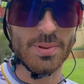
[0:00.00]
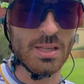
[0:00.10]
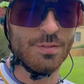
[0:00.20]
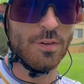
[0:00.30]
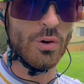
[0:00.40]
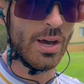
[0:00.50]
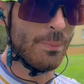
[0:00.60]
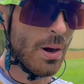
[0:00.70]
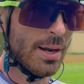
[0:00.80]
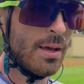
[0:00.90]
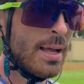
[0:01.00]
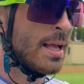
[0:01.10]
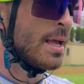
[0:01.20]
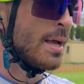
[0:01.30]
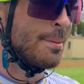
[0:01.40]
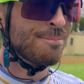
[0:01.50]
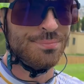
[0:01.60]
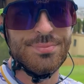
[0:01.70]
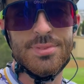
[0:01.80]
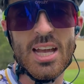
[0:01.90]
I think 491.
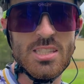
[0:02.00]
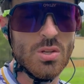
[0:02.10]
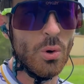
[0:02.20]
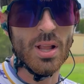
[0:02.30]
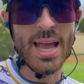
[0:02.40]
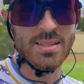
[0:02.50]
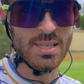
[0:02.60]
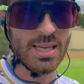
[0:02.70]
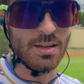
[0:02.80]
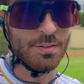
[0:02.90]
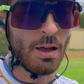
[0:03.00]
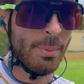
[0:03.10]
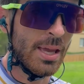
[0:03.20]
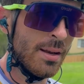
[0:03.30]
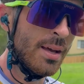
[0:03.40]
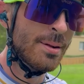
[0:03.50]
That's all I had to give. I mean,